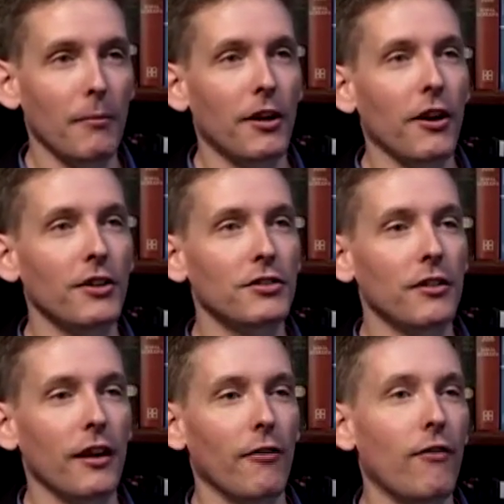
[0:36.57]
Because,
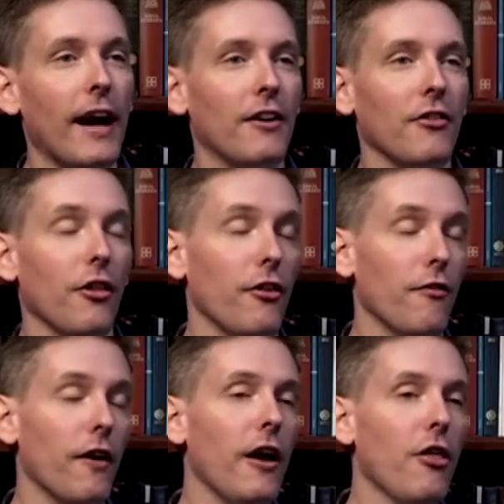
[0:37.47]
in fact, the
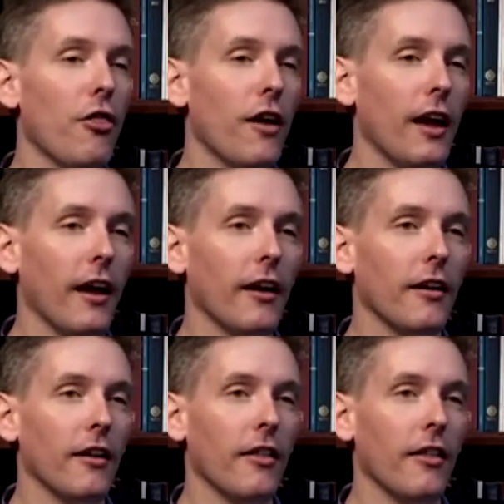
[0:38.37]
very thing,